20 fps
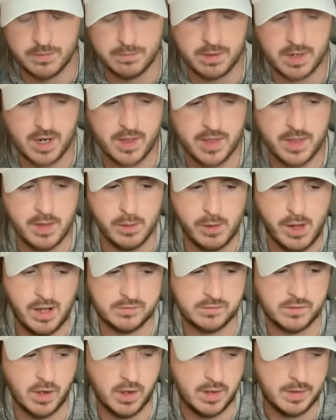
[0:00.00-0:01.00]
and part of the
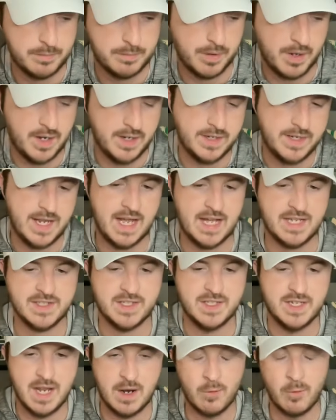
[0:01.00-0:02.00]
Locked On
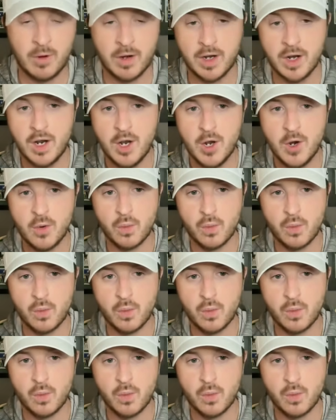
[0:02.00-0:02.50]
Podcast Network,